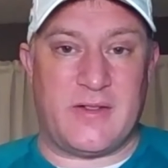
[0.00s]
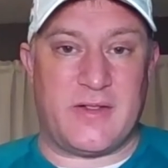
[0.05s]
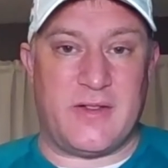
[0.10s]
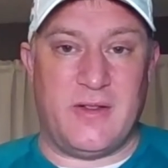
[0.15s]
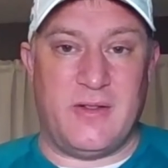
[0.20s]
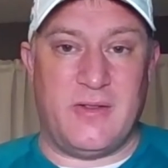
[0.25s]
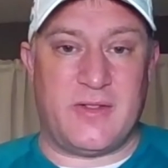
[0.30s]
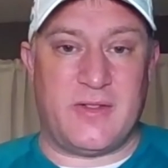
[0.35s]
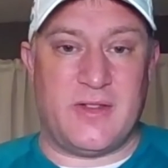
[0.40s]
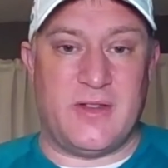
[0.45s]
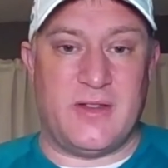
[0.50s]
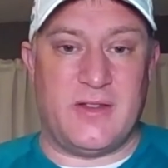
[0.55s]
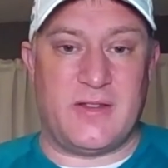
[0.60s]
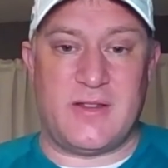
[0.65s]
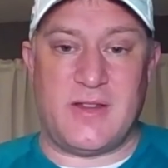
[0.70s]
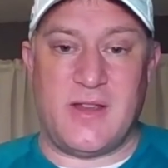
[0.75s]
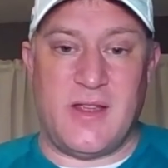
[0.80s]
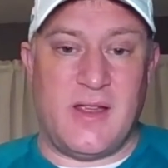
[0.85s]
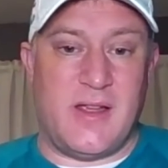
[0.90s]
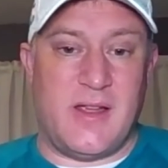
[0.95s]

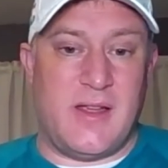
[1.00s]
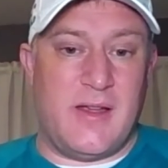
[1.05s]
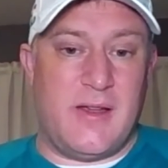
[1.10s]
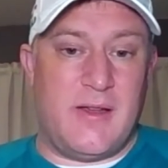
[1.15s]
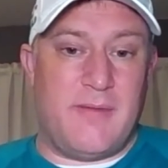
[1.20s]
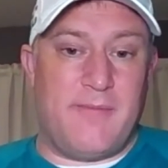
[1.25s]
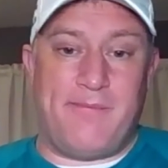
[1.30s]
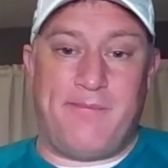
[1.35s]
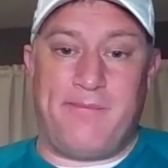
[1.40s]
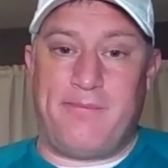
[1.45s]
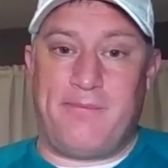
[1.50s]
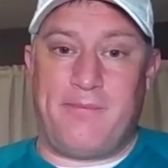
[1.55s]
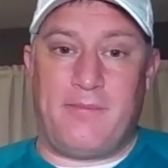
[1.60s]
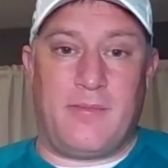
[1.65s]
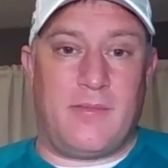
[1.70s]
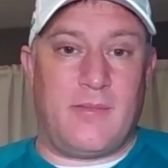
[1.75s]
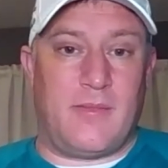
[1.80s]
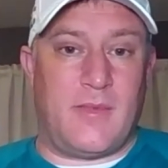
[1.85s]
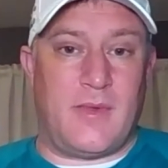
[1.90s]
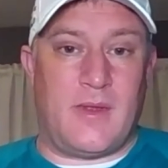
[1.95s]
excuses.
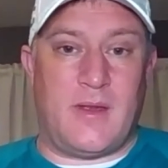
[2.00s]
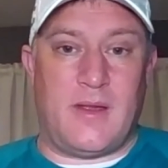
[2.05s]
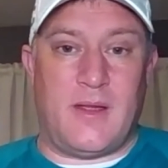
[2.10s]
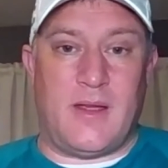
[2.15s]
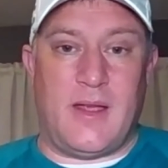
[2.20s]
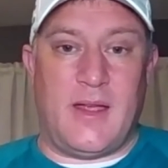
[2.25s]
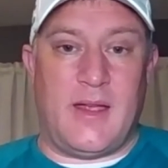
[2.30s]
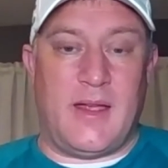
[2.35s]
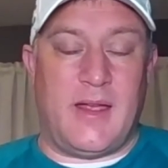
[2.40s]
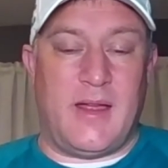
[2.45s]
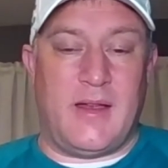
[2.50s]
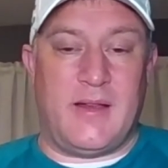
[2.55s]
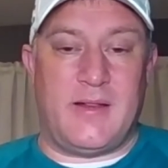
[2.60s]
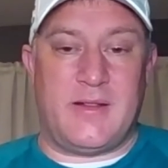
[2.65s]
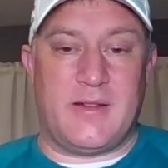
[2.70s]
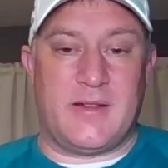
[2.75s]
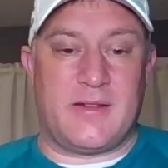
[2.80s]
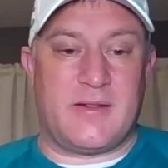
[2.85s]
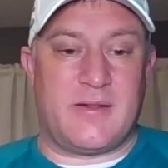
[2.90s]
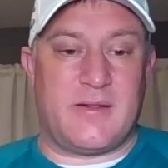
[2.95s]
It, it,
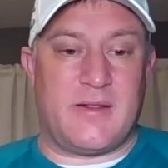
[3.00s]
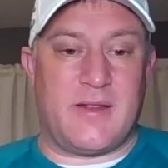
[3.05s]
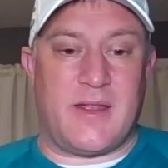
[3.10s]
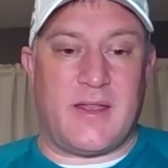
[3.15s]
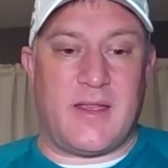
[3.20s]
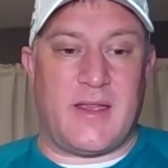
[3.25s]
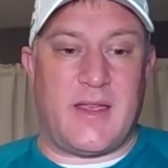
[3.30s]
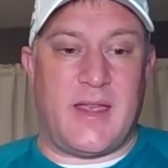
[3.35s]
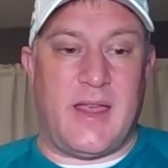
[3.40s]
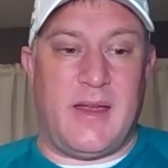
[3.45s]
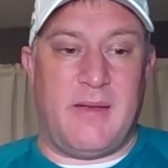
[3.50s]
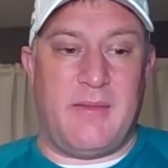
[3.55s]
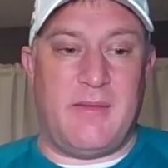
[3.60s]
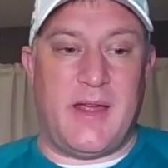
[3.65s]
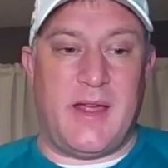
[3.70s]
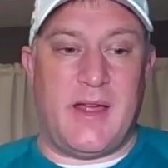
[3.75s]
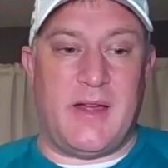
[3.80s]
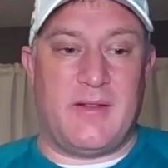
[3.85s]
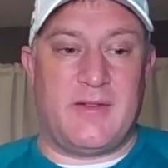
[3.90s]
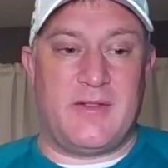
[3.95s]
just came
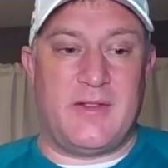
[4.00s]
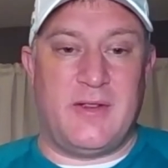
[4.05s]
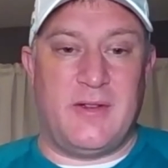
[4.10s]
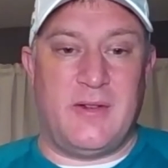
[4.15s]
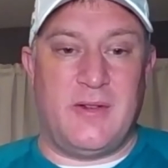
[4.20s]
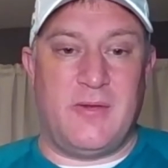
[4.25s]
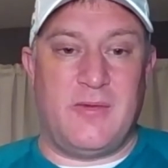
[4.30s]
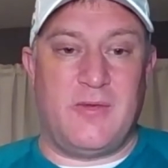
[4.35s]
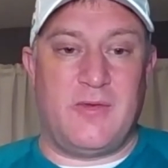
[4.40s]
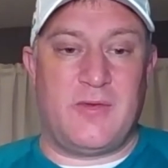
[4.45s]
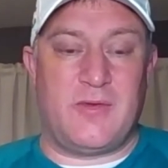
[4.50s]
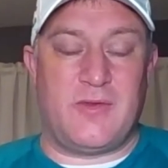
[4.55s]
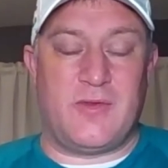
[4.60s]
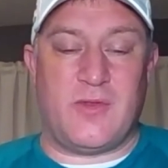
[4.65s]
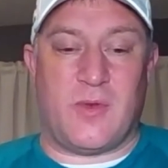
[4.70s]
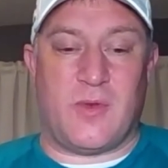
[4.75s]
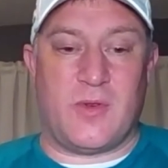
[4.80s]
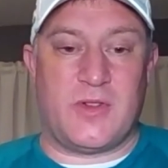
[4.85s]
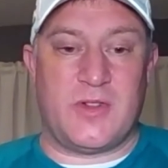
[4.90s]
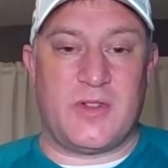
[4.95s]
down to
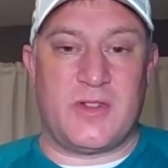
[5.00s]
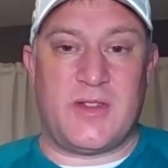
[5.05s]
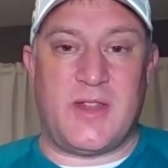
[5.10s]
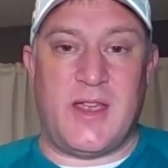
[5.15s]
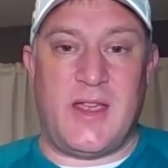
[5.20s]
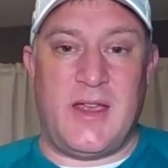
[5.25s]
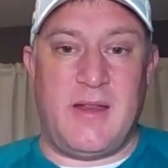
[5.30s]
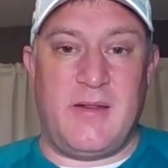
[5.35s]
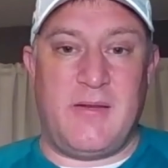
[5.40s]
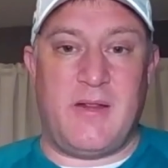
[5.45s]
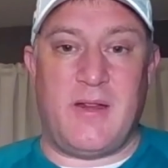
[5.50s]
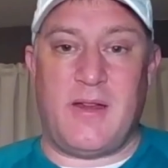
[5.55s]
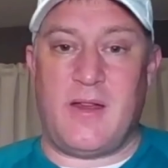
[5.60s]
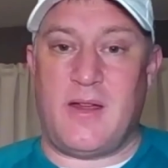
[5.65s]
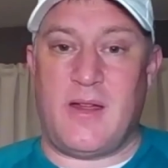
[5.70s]
Georgia State.